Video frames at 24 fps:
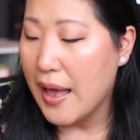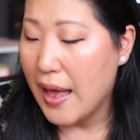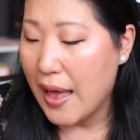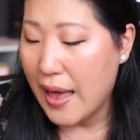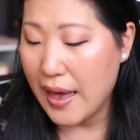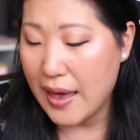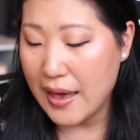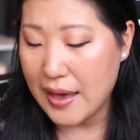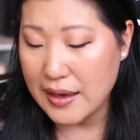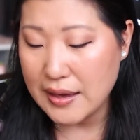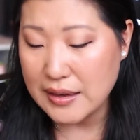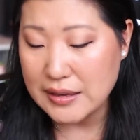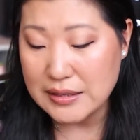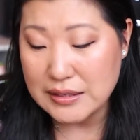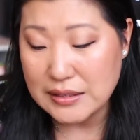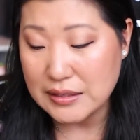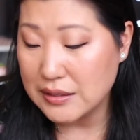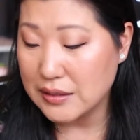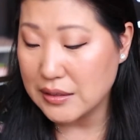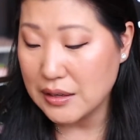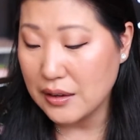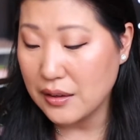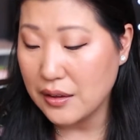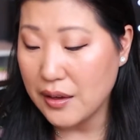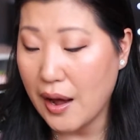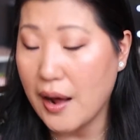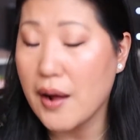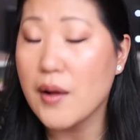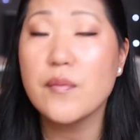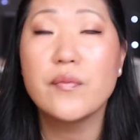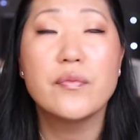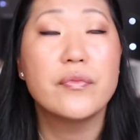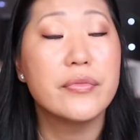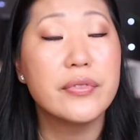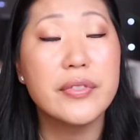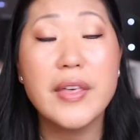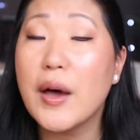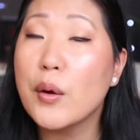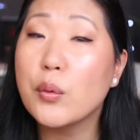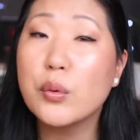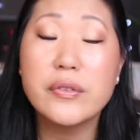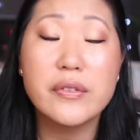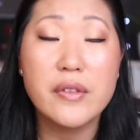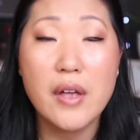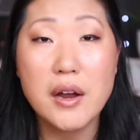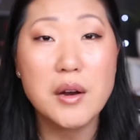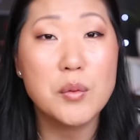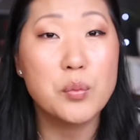And yeah, that was
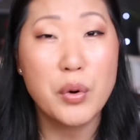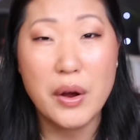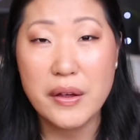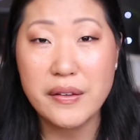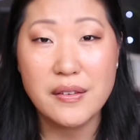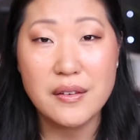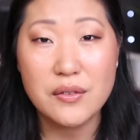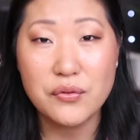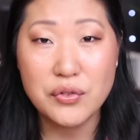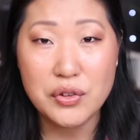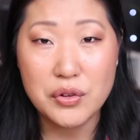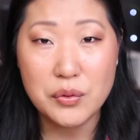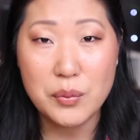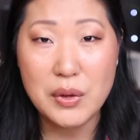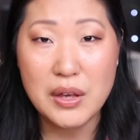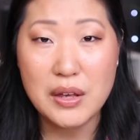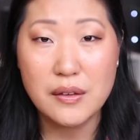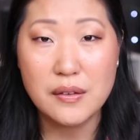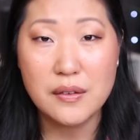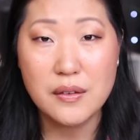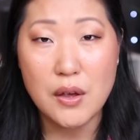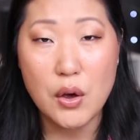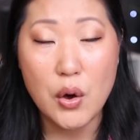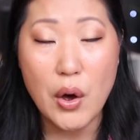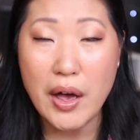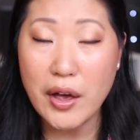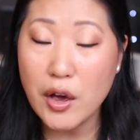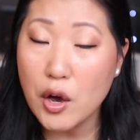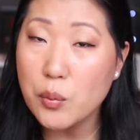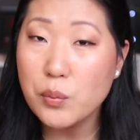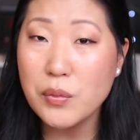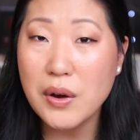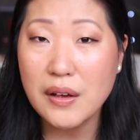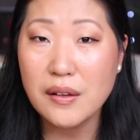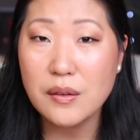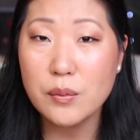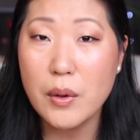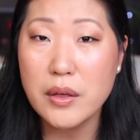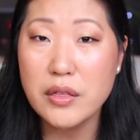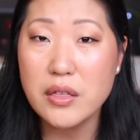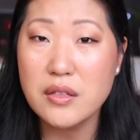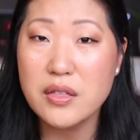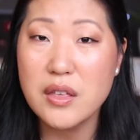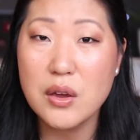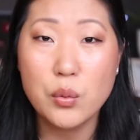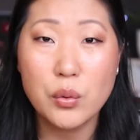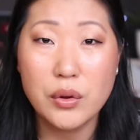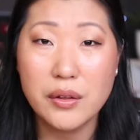not impressive to me. So I hope next month
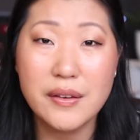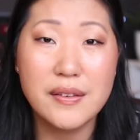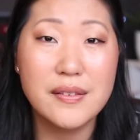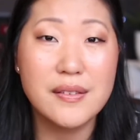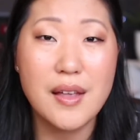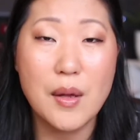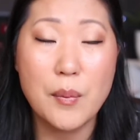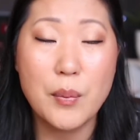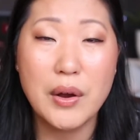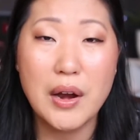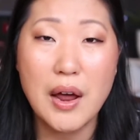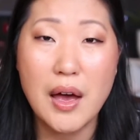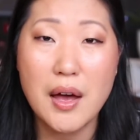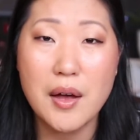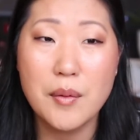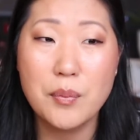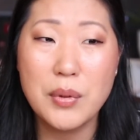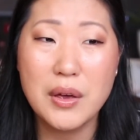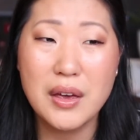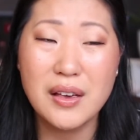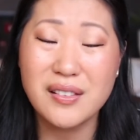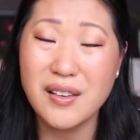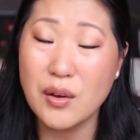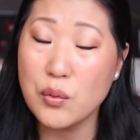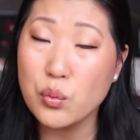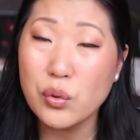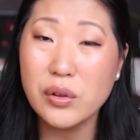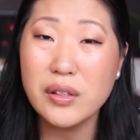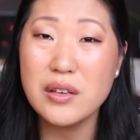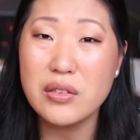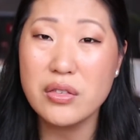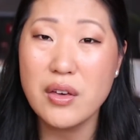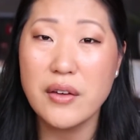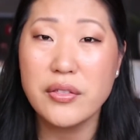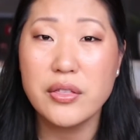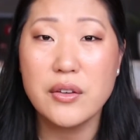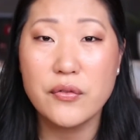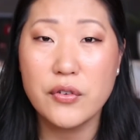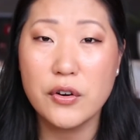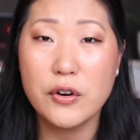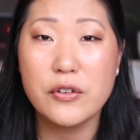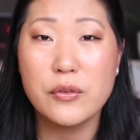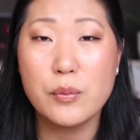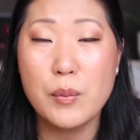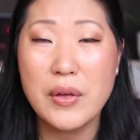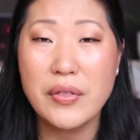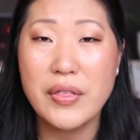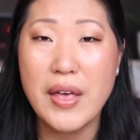that they really step it up, because I really thought the
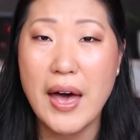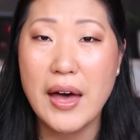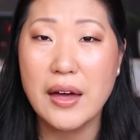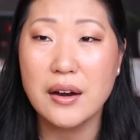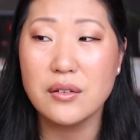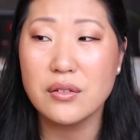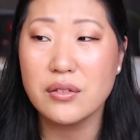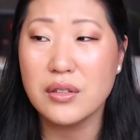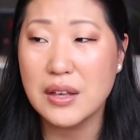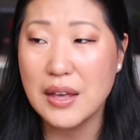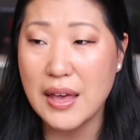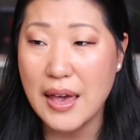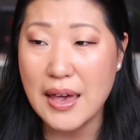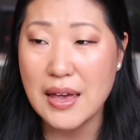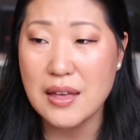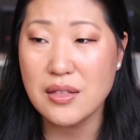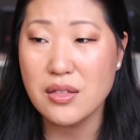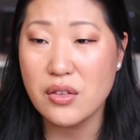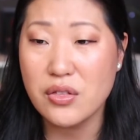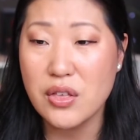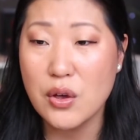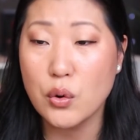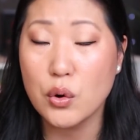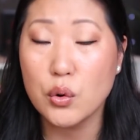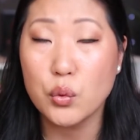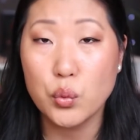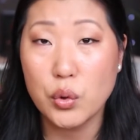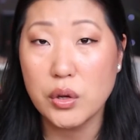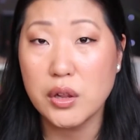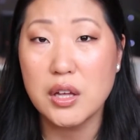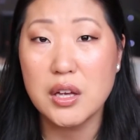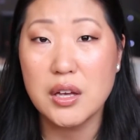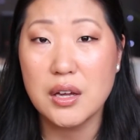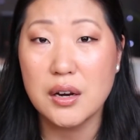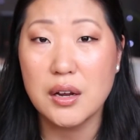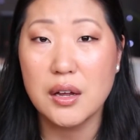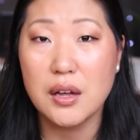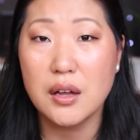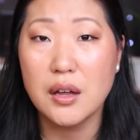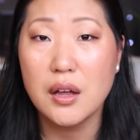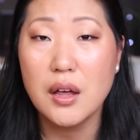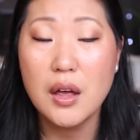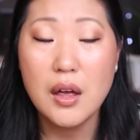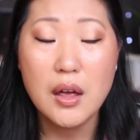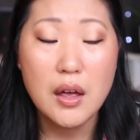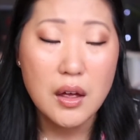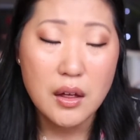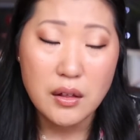first month out of the gate that they were really gonna
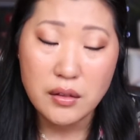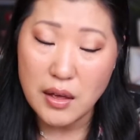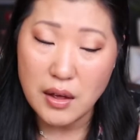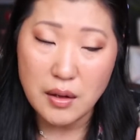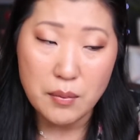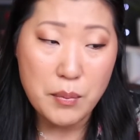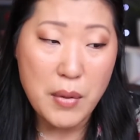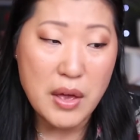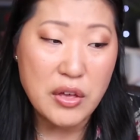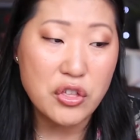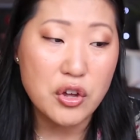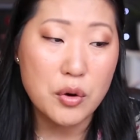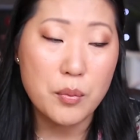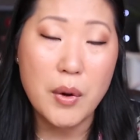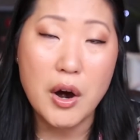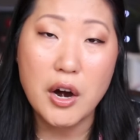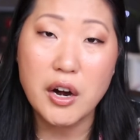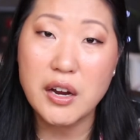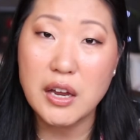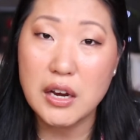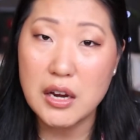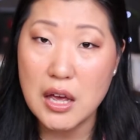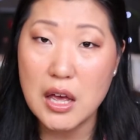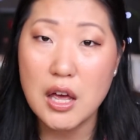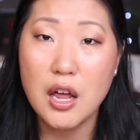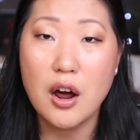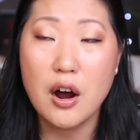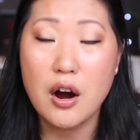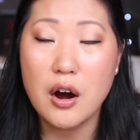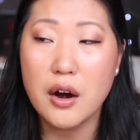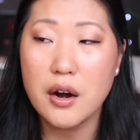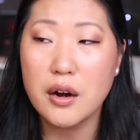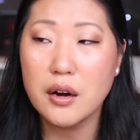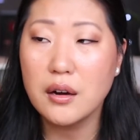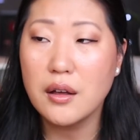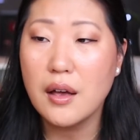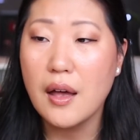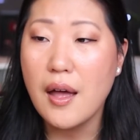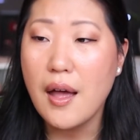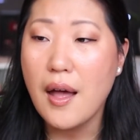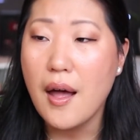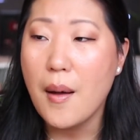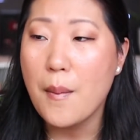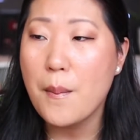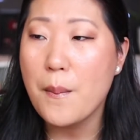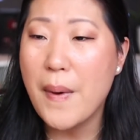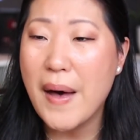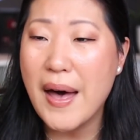like make their mark and hit hard.
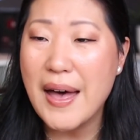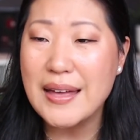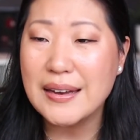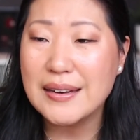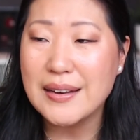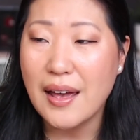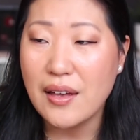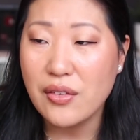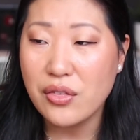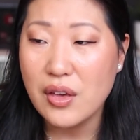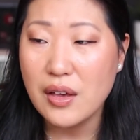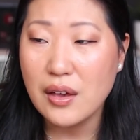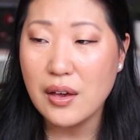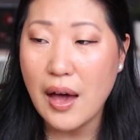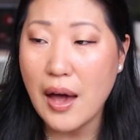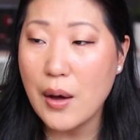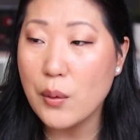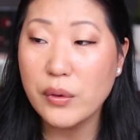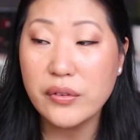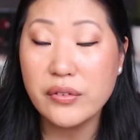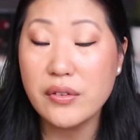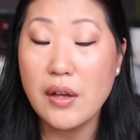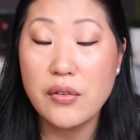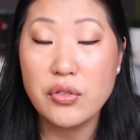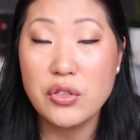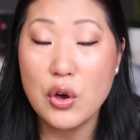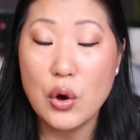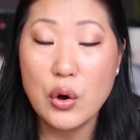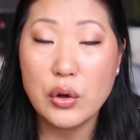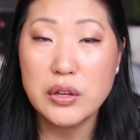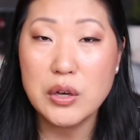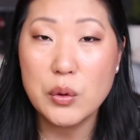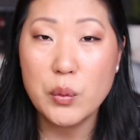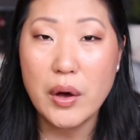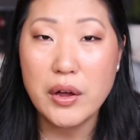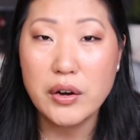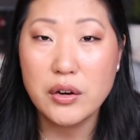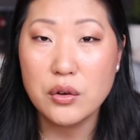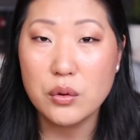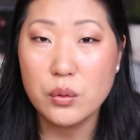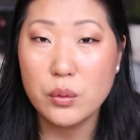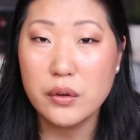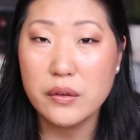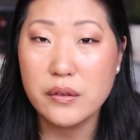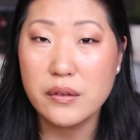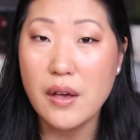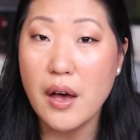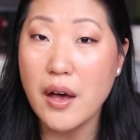But I think I was not the only one who
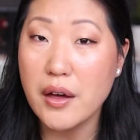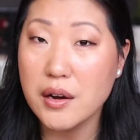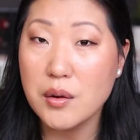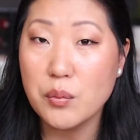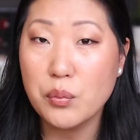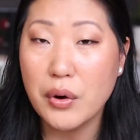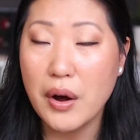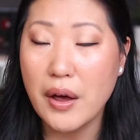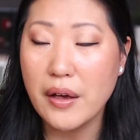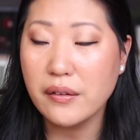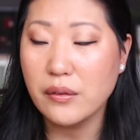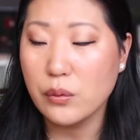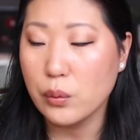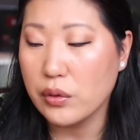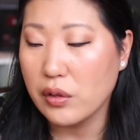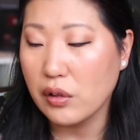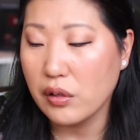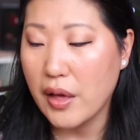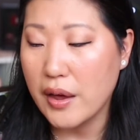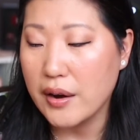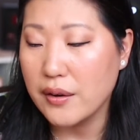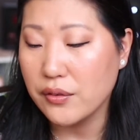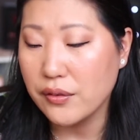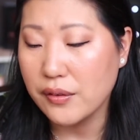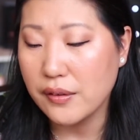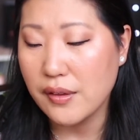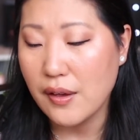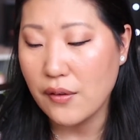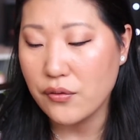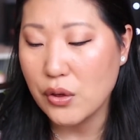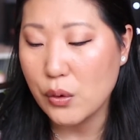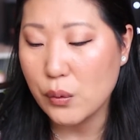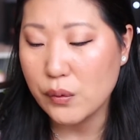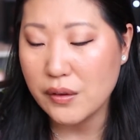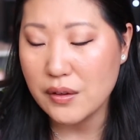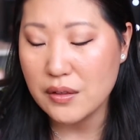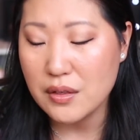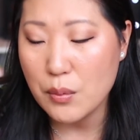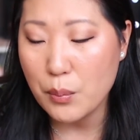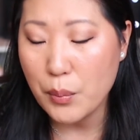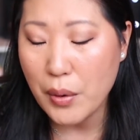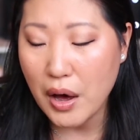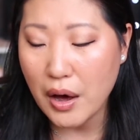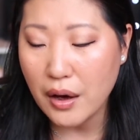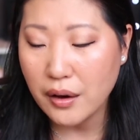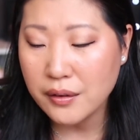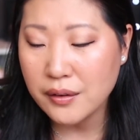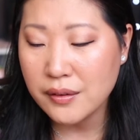was unimpressed with a lot of the stuff that was in the
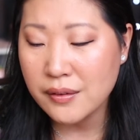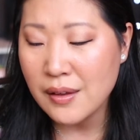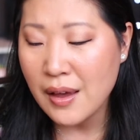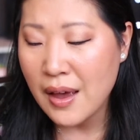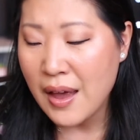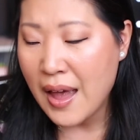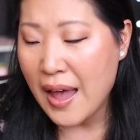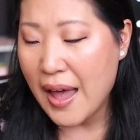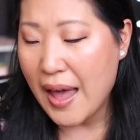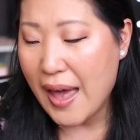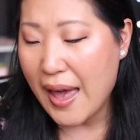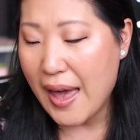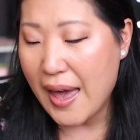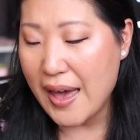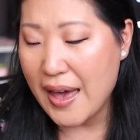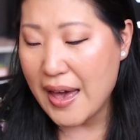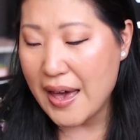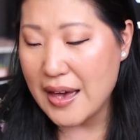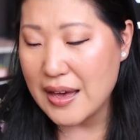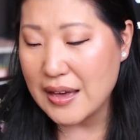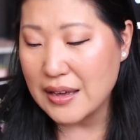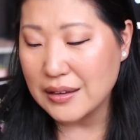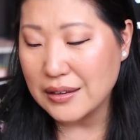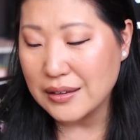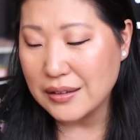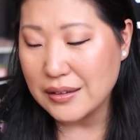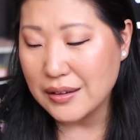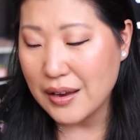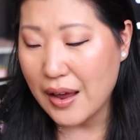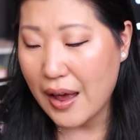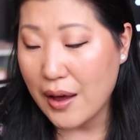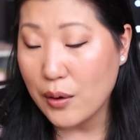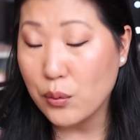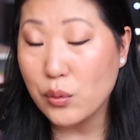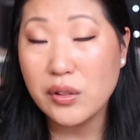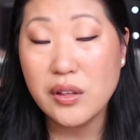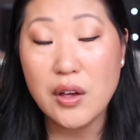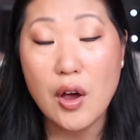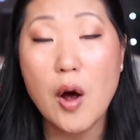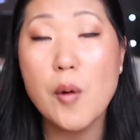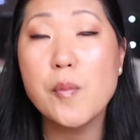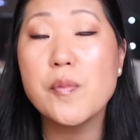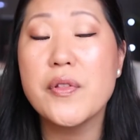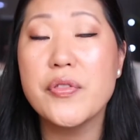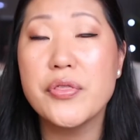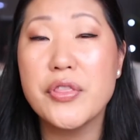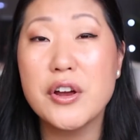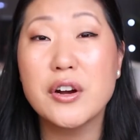box, and I really hope
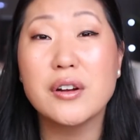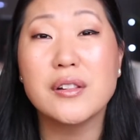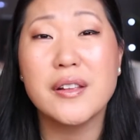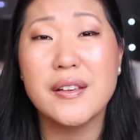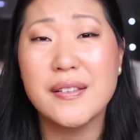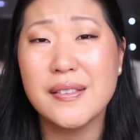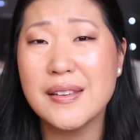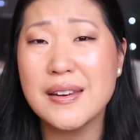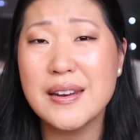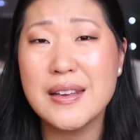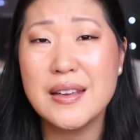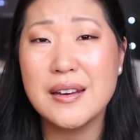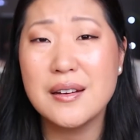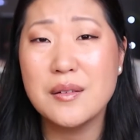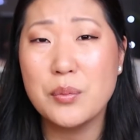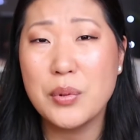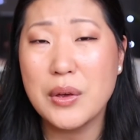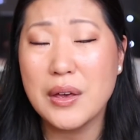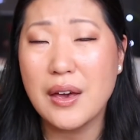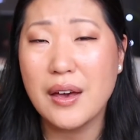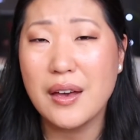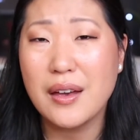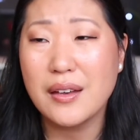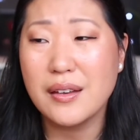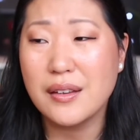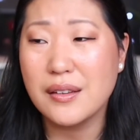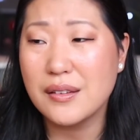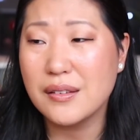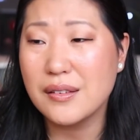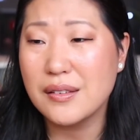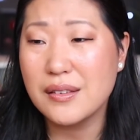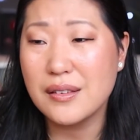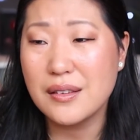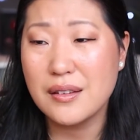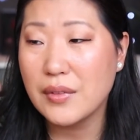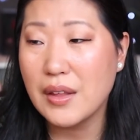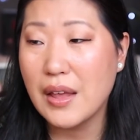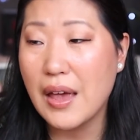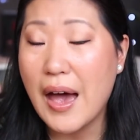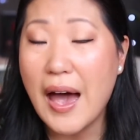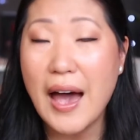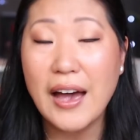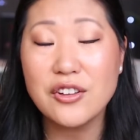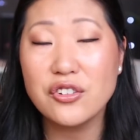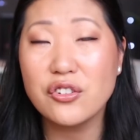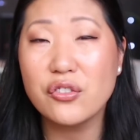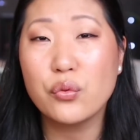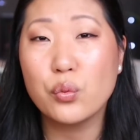that they're listening, because
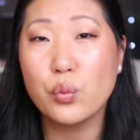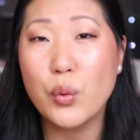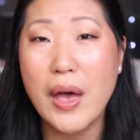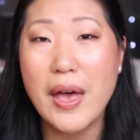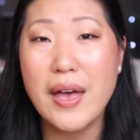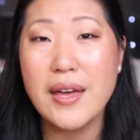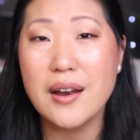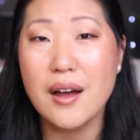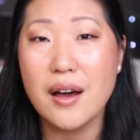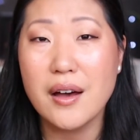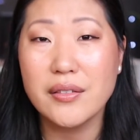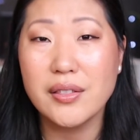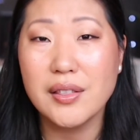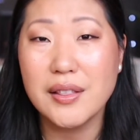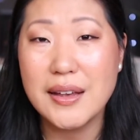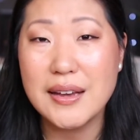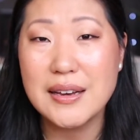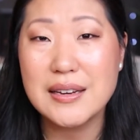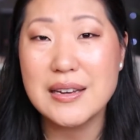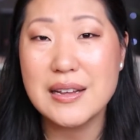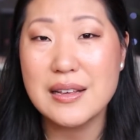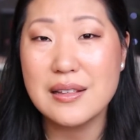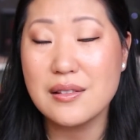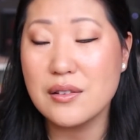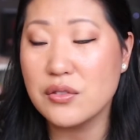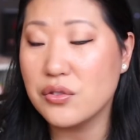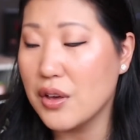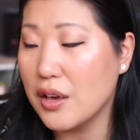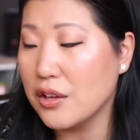I just read on LinkedIn that they